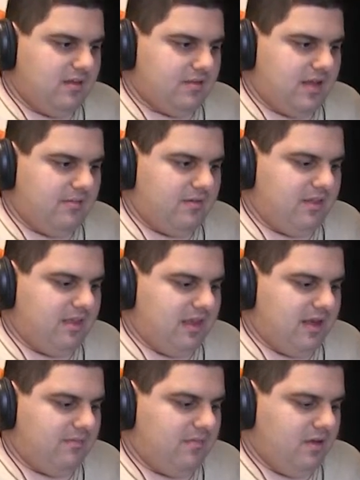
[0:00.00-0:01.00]
some of
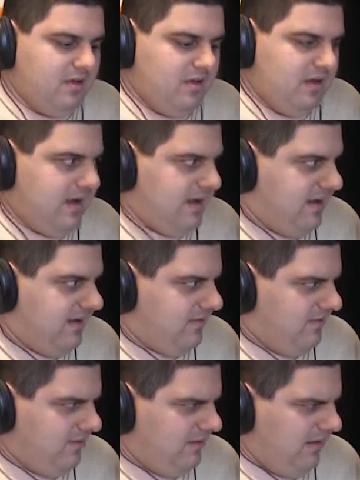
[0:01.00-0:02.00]
the um, an
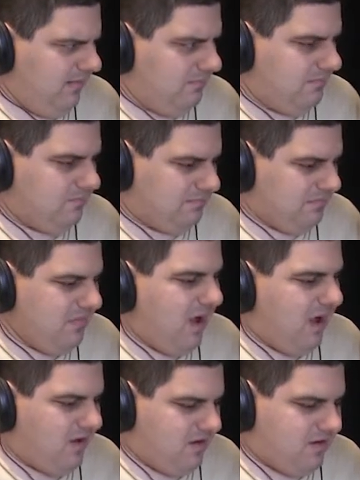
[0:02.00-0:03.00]
interesting
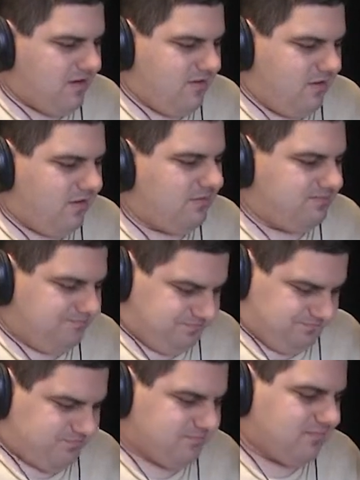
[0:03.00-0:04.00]
article
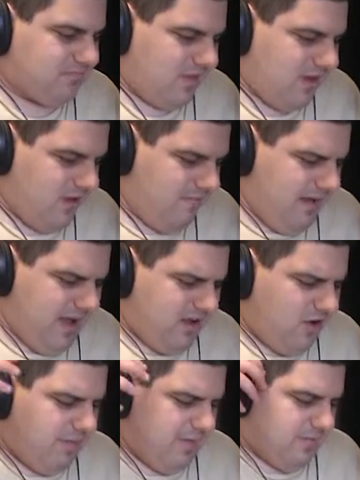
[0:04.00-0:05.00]
by
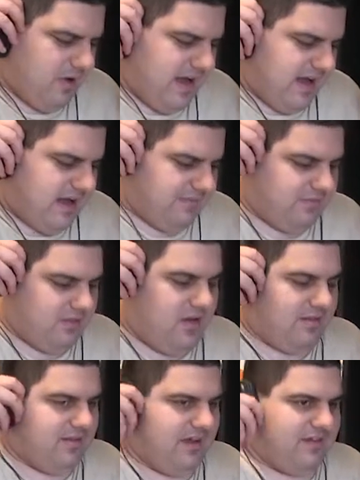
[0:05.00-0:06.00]
Kobe Bryant of the
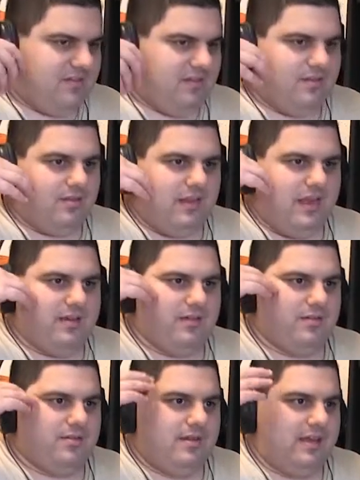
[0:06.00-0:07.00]
Los Angeles
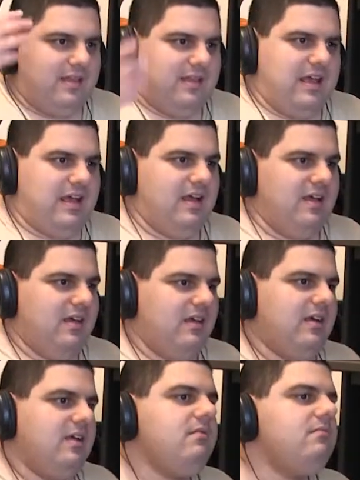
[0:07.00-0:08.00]
Lakers, saying that
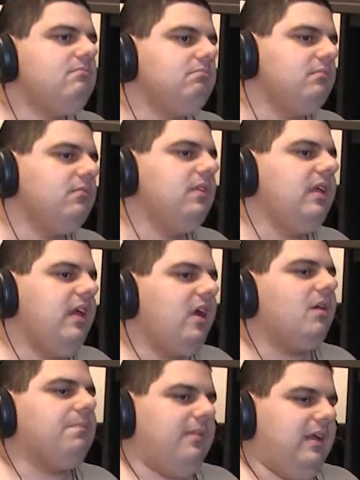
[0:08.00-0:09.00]

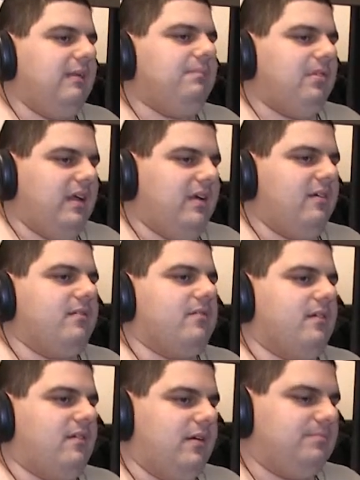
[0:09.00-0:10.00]
European players
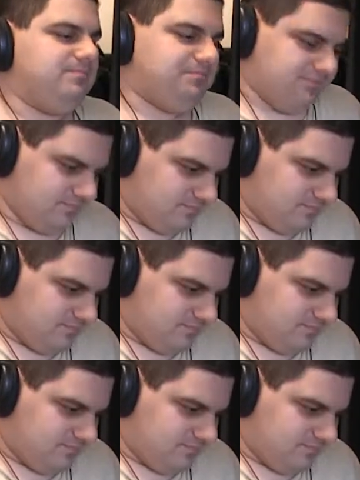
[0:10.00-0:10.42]
are um,